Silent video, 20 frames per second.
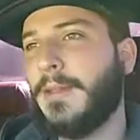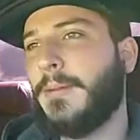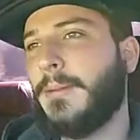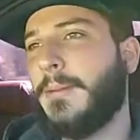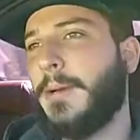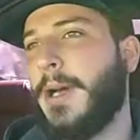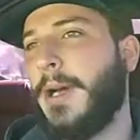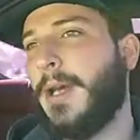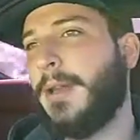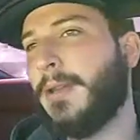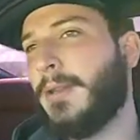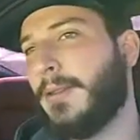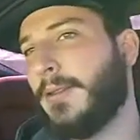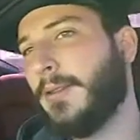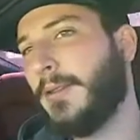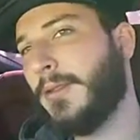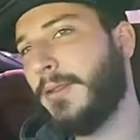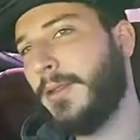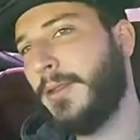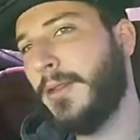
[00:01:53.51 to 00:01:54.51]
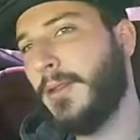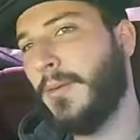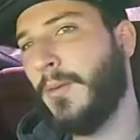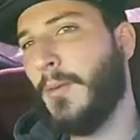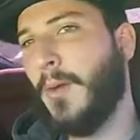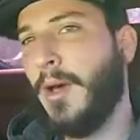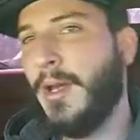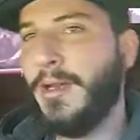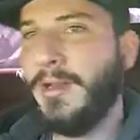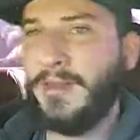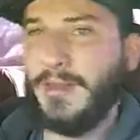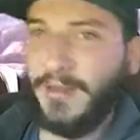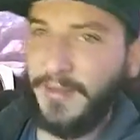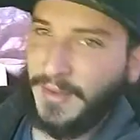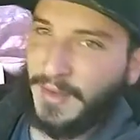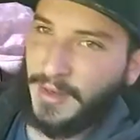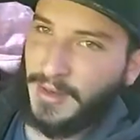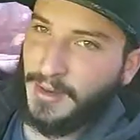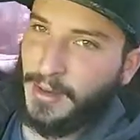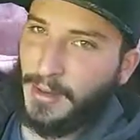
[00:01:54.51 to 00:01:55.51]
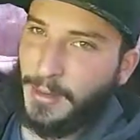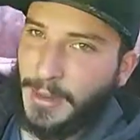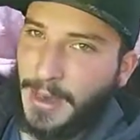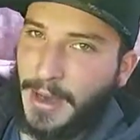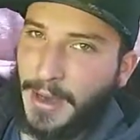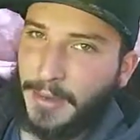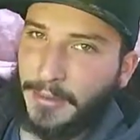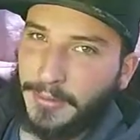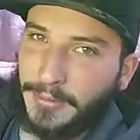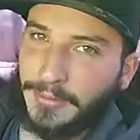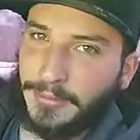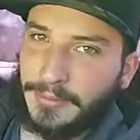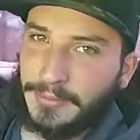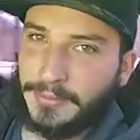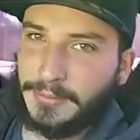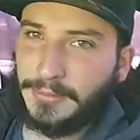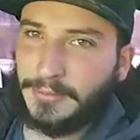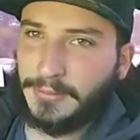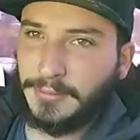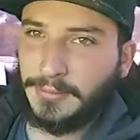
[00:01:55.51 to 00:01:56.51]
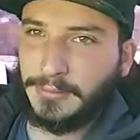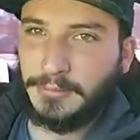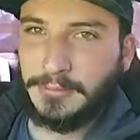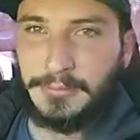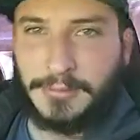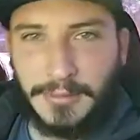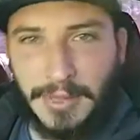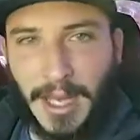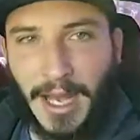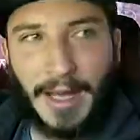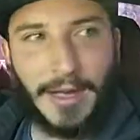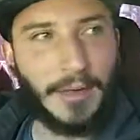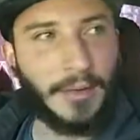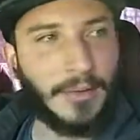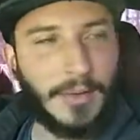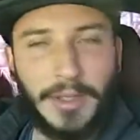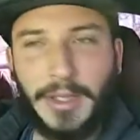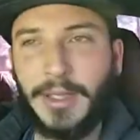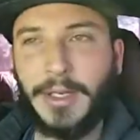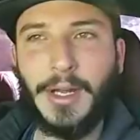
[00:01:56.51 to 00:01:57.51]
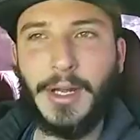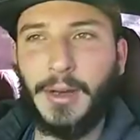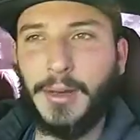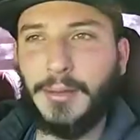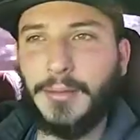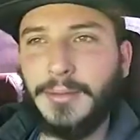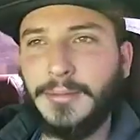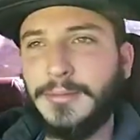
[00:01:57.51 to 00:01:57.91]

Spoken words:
But what is this video about? I don't really know.